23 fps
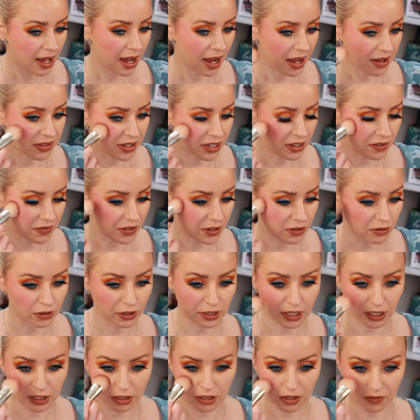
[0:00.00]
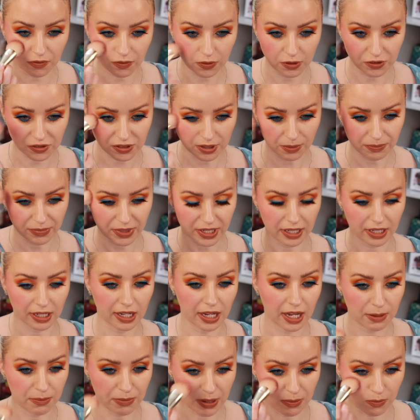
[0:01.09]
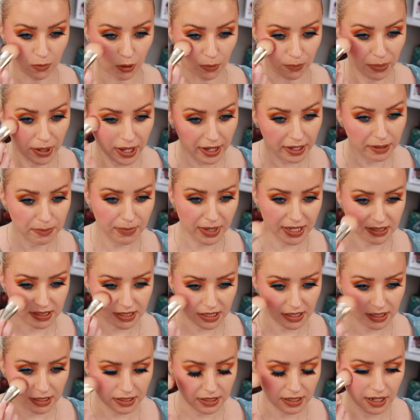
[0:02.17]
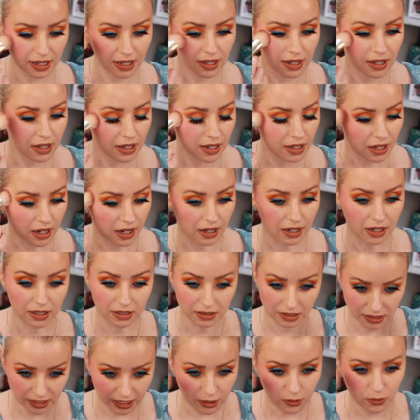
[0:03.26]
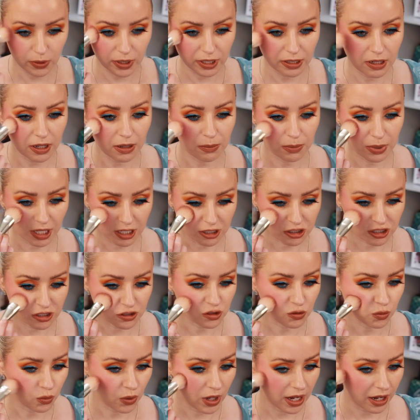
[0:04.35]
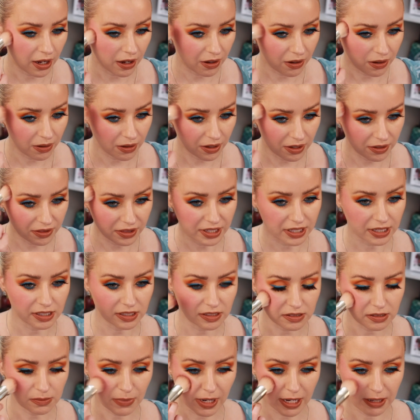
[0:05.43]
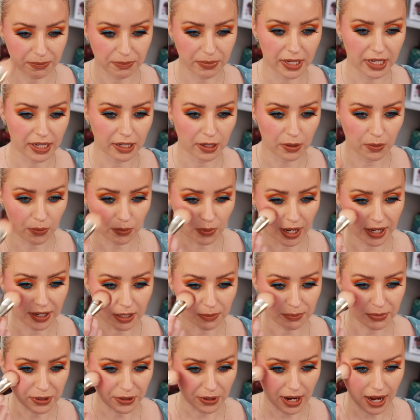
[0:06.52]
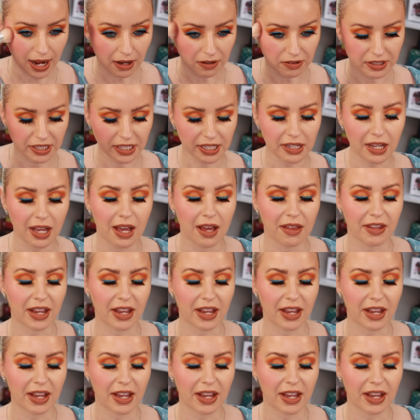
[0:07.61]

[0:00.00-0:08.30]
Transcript: I think if you're looking for something a bit more pigmented, uh, liquid blush as well, these might be right up your alley.